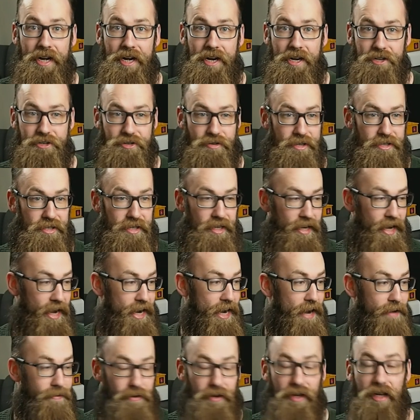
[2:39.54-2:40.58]
So I said, hey,
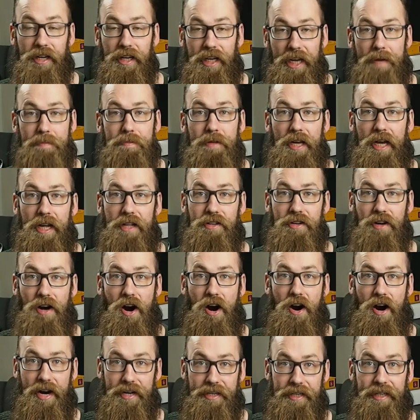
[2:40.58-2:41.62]
if you can keep the
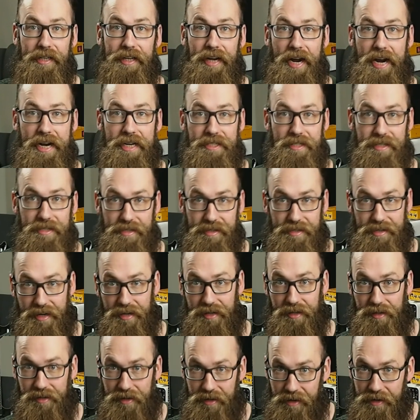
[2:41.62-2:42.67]
guitar and the case
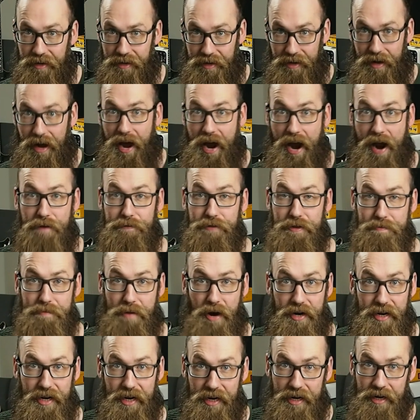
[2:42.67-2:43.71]
until I have the
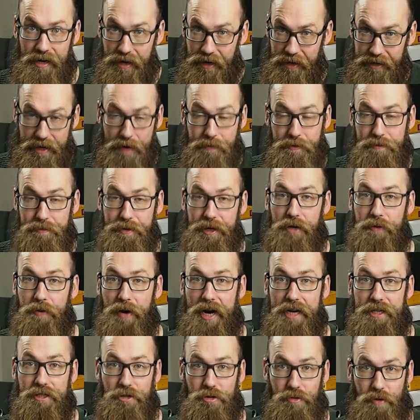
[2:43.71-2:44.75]
money, that would be
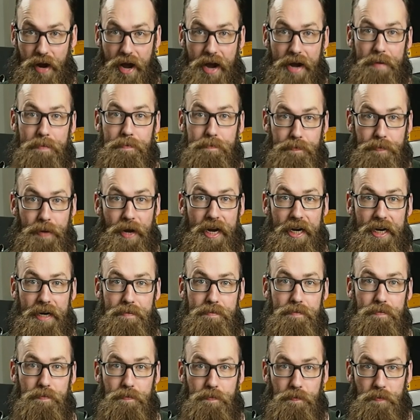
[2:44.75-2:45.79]
great. So I paid
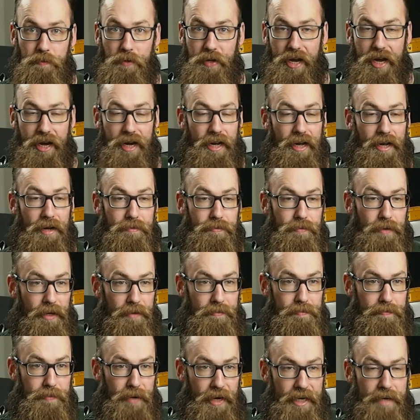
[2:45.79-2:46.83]
them, I
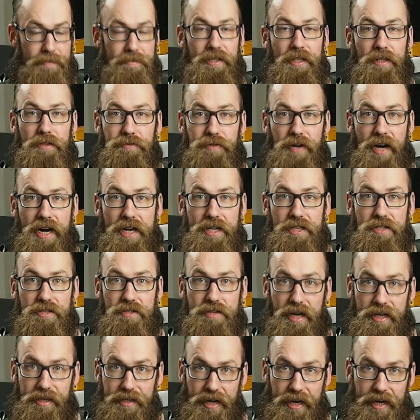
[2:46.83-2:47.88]
paid them in advance,
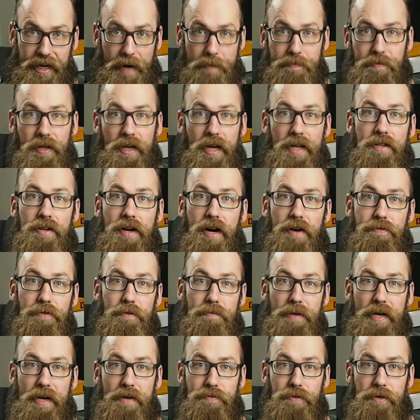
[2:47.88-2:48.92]
and they kept the guitar for
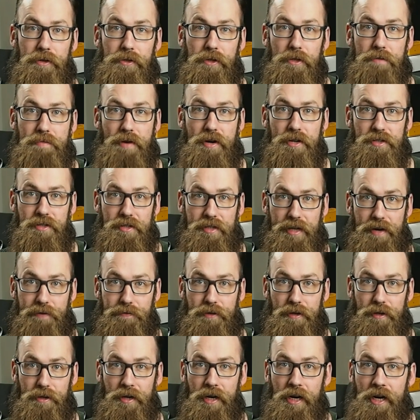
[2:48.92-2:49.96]
me for 2 months. And
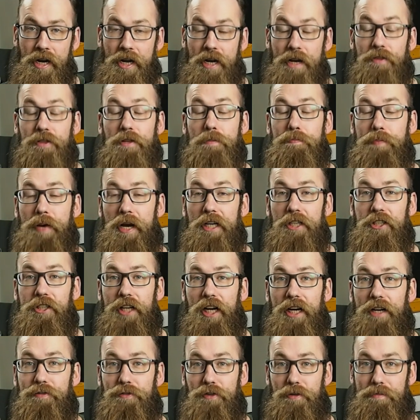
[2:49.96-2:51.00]
after the
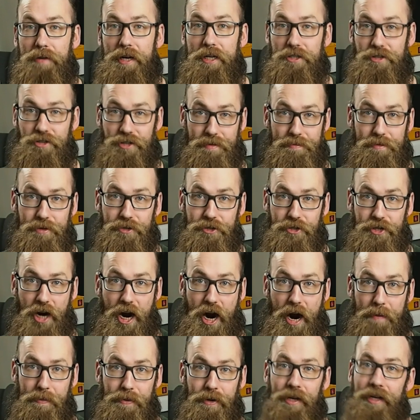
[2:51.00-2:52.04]
paycheck from my summer
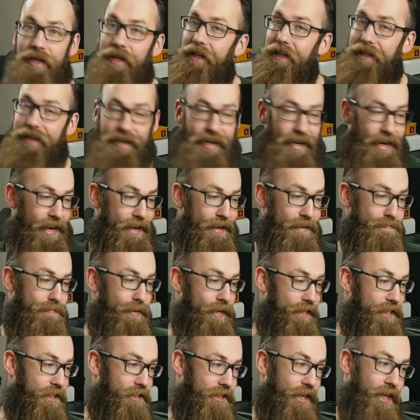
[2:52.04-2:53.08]
job, I
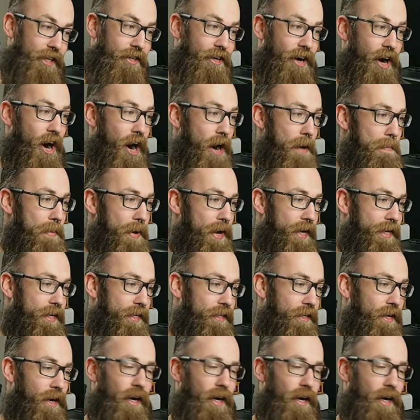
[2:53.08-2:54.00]
picked this guitar up, and